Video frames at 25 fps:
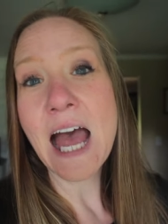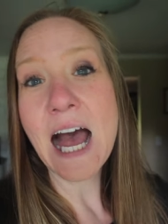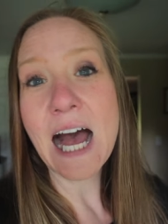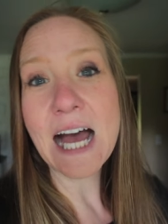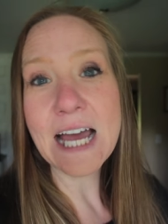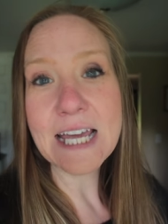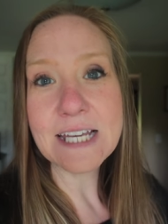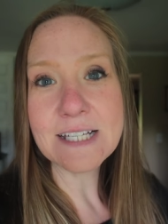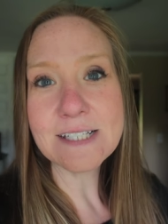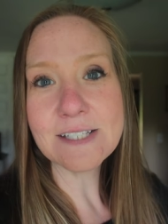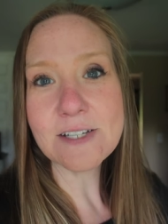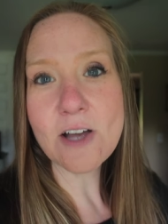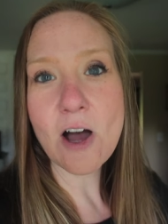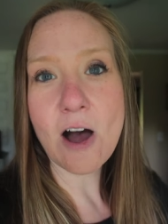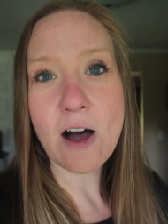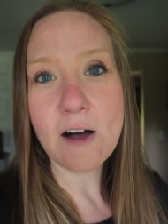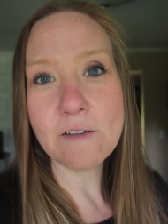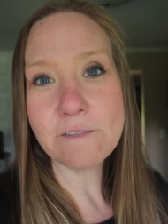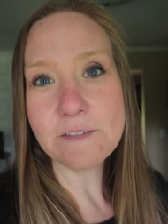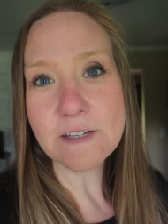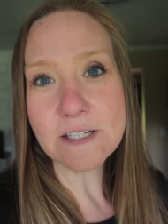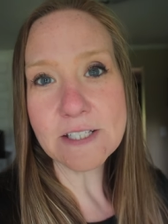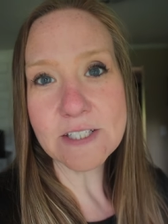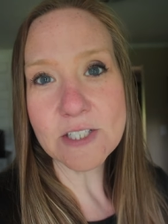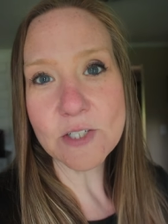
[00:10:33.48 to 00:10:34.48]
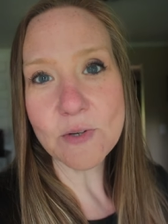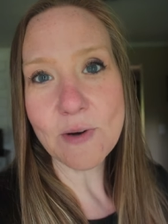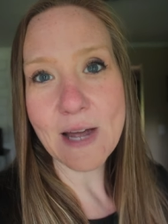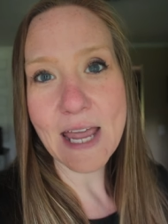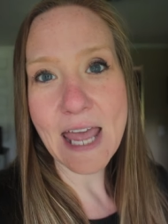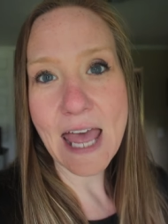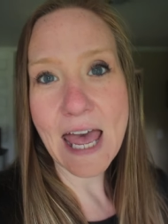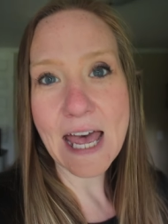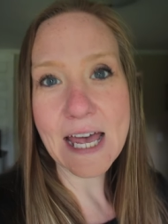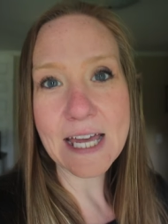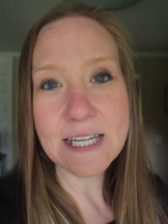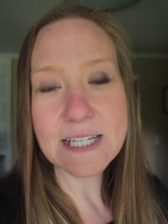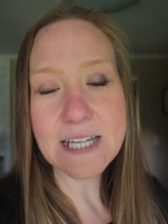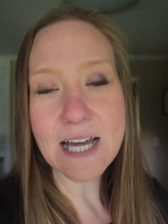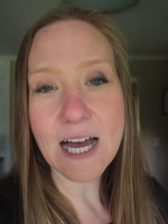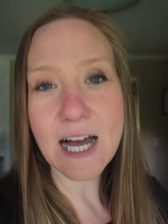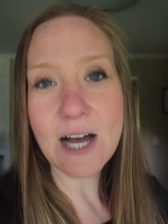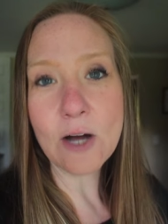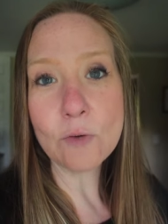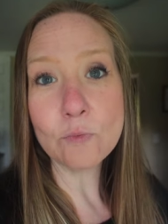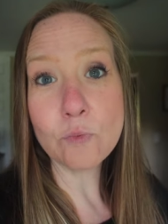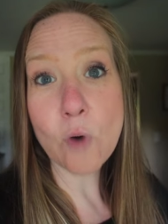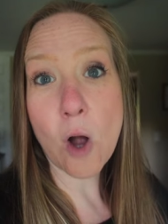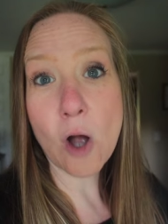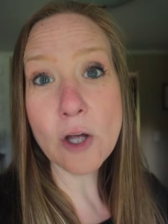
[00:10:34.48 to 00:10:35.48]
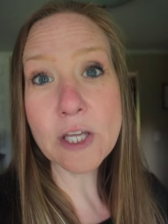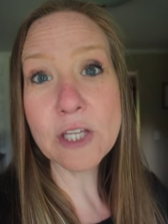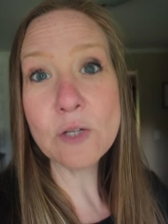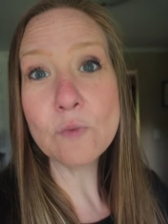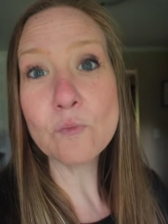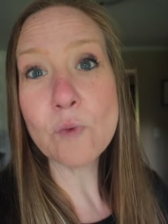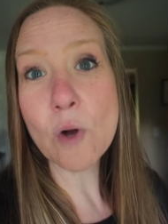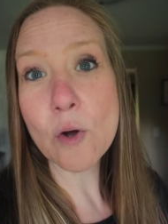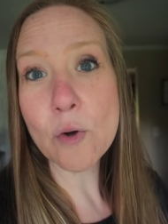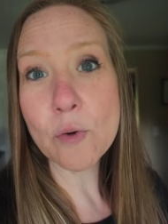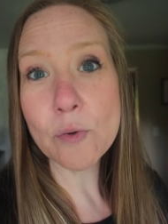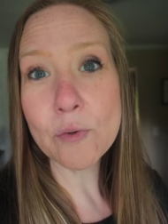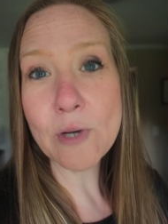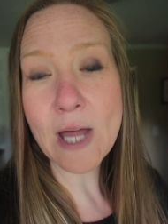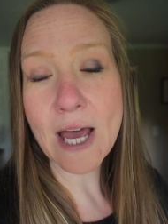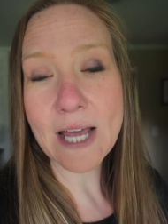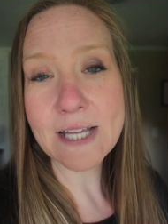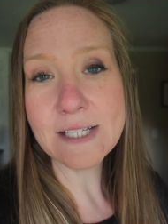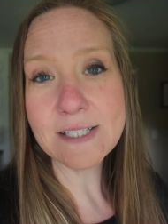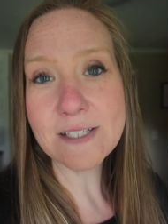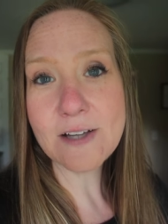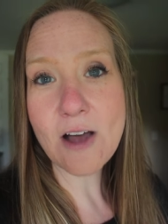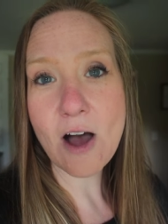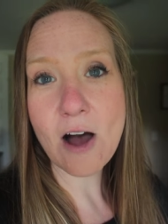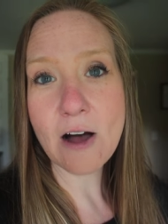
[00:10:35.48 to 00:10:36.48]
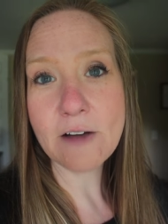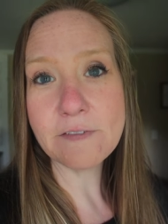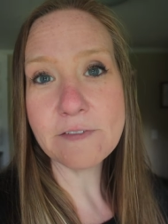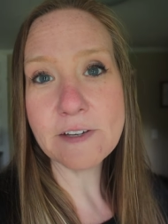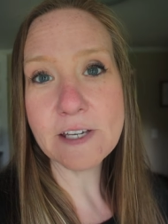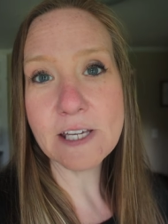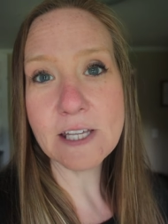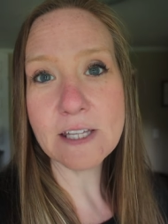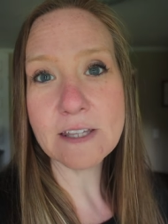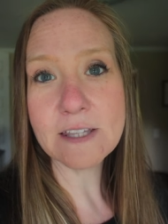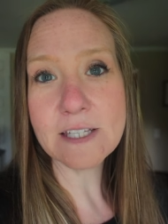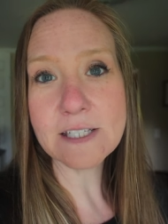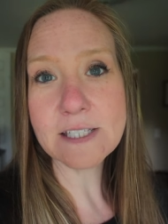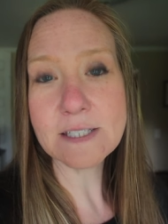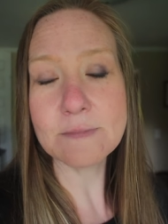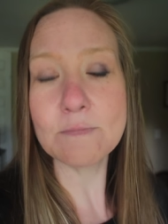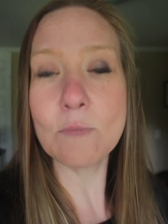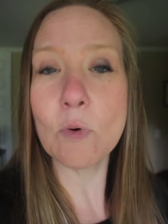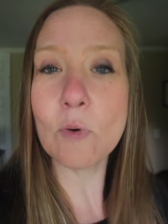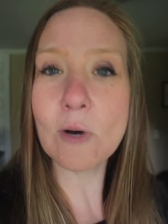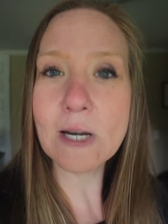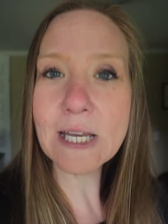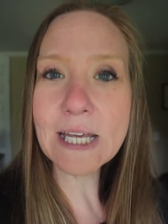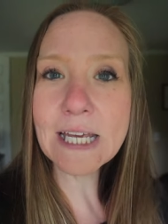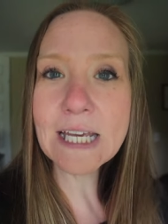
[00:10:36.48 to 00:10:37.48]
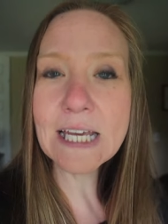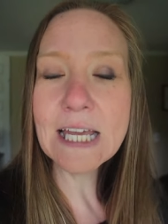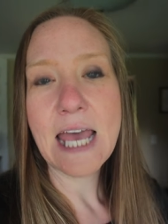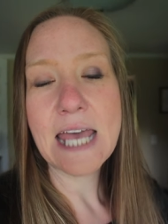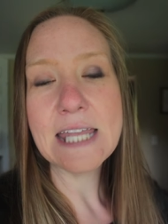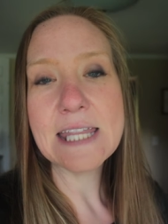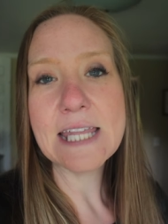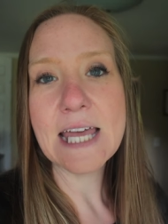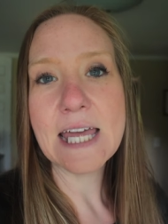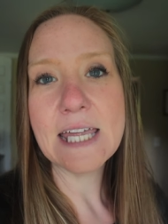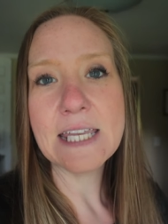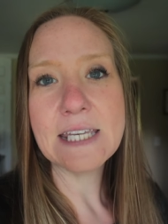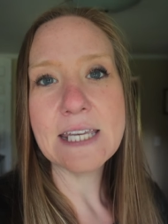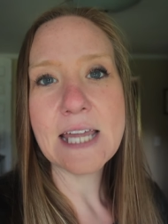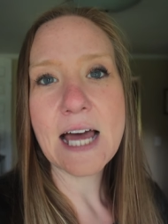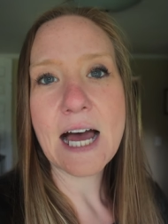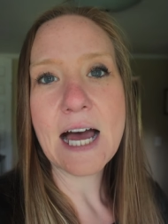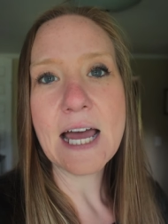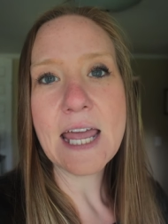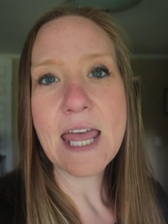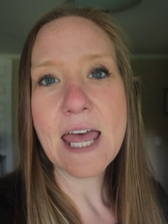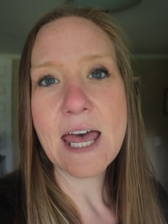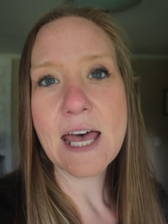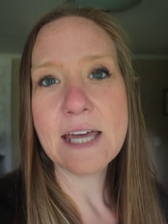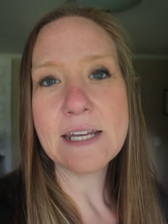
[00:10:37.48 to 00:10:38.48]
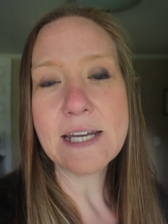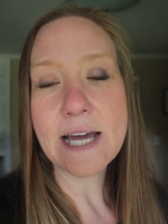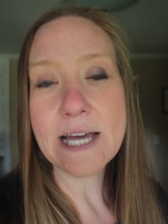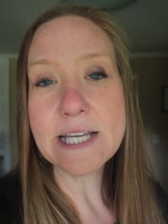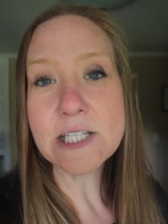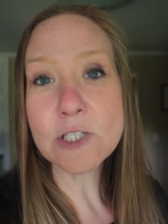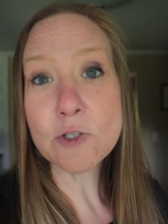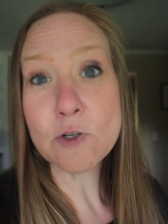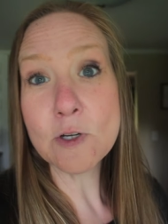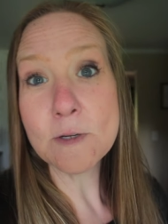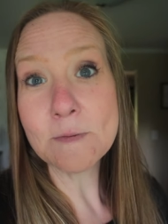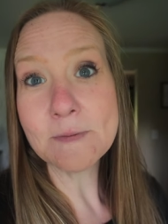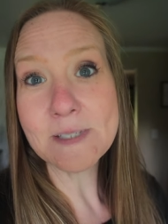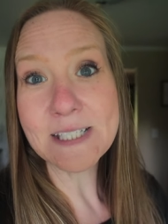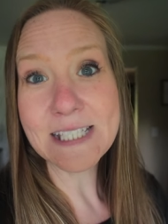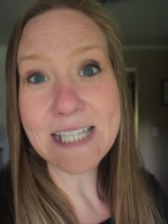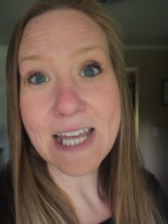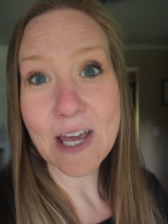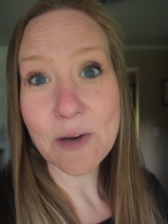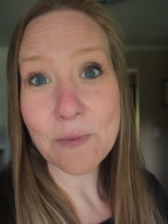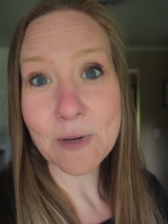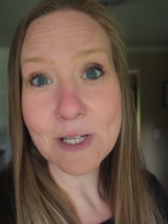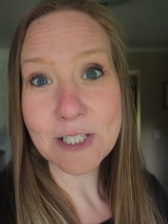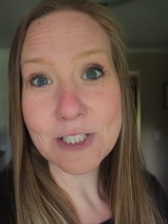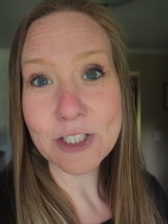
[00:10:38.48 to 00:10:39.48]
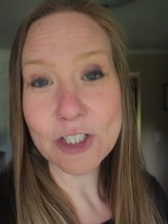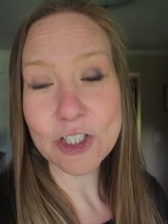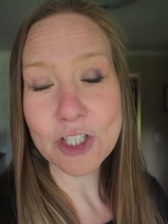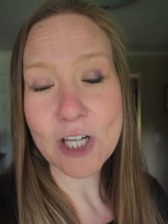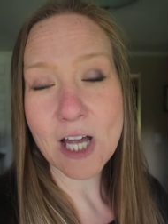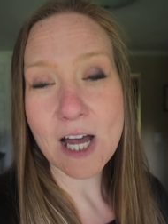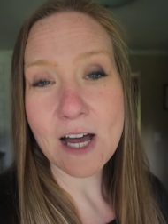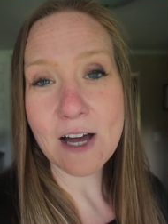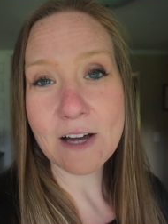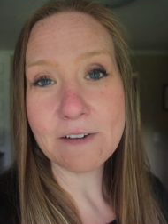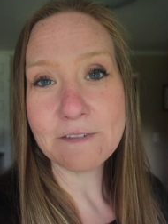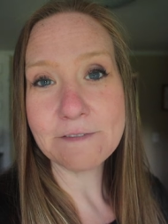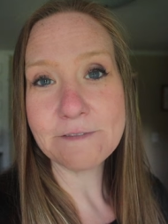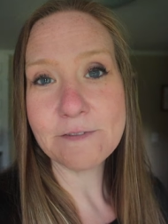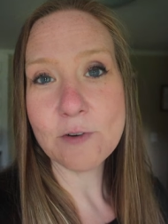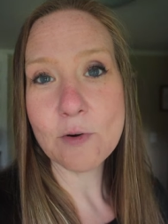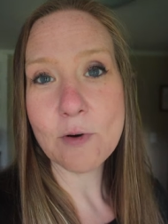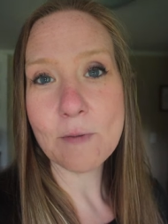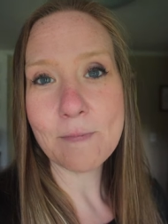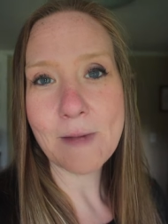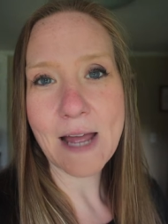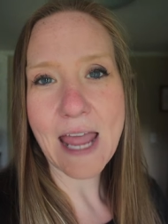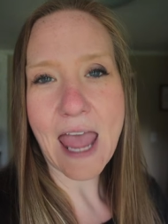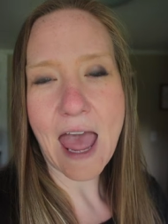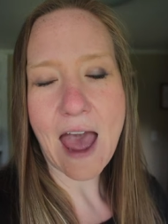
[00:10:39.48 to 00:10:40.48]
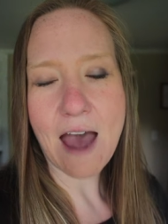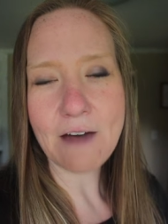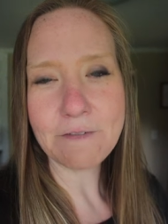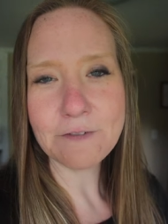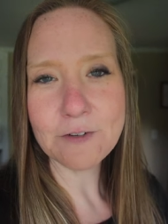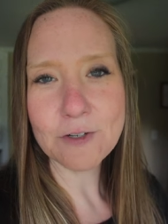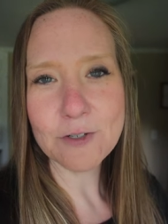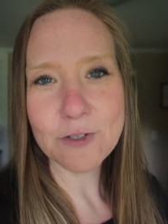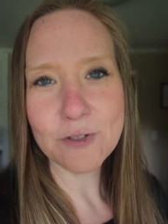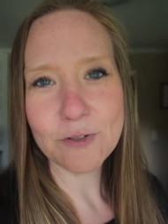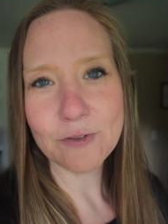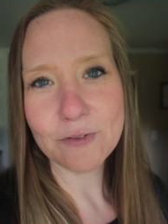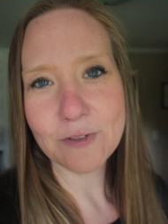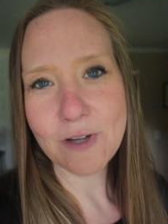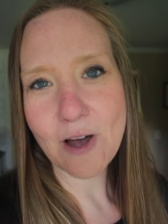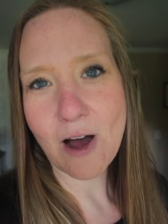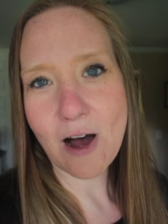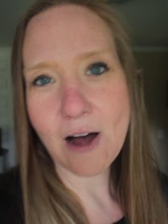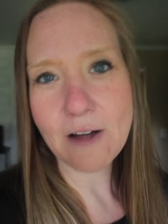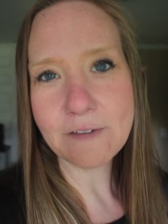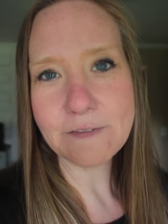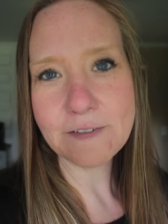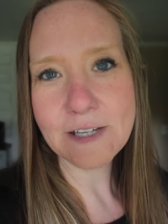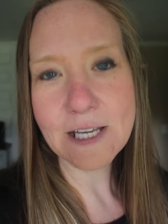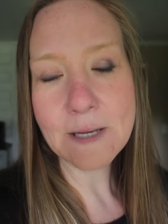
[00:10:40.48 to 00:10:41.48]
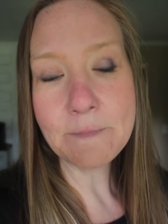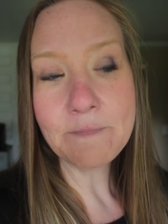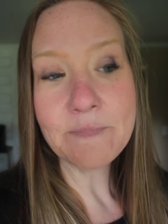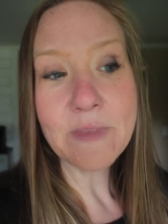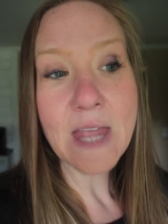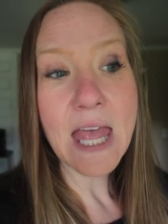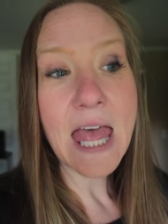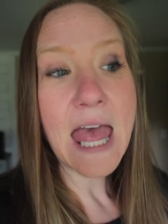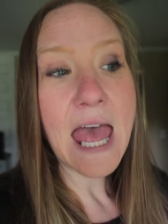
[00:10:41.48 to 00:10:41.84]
iced coffees. So I had uh, Rocky Road iced coffee this morning and then I had ice cream sandwich uh, for my afternoon coffee.